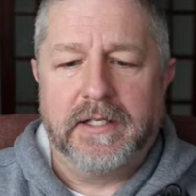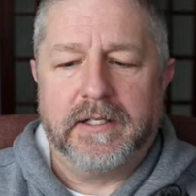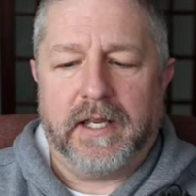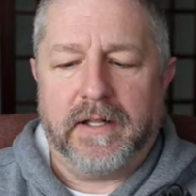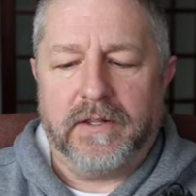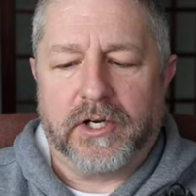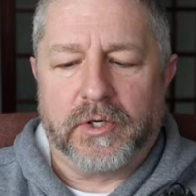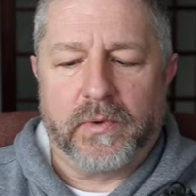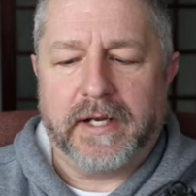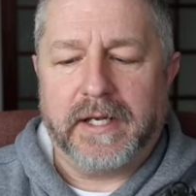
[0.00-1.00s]
In the
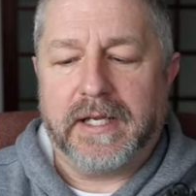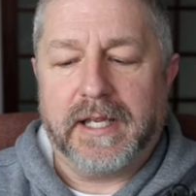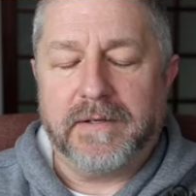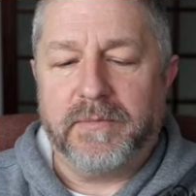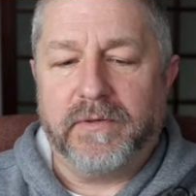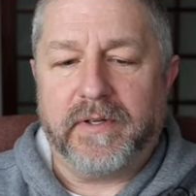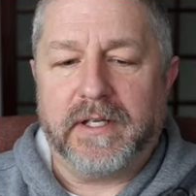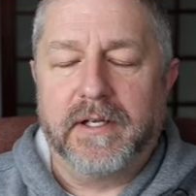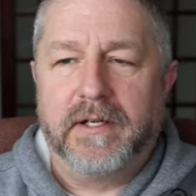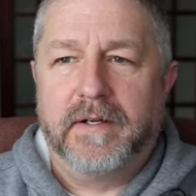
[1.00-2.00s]
Karate Kid movie,
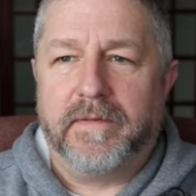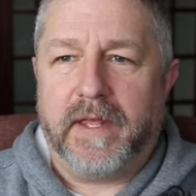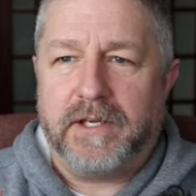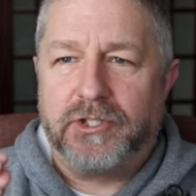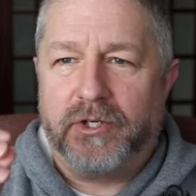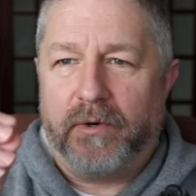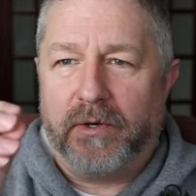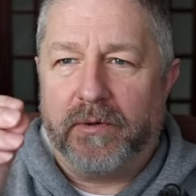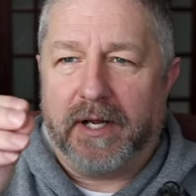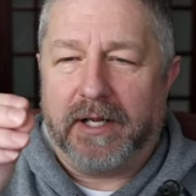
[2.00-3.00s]
they show
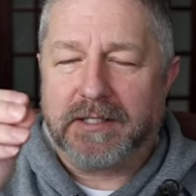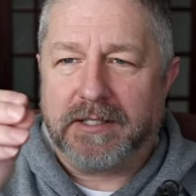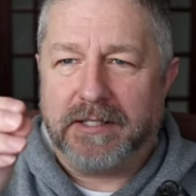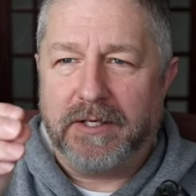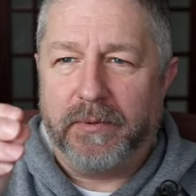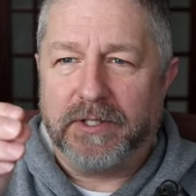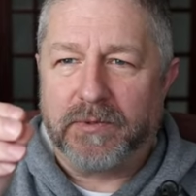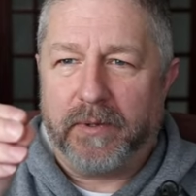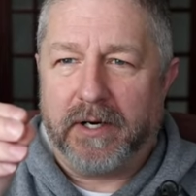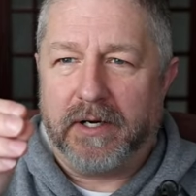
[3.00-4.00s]
you a sequence
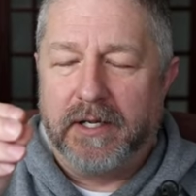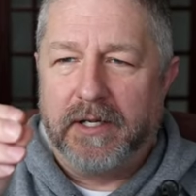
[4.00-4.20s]
where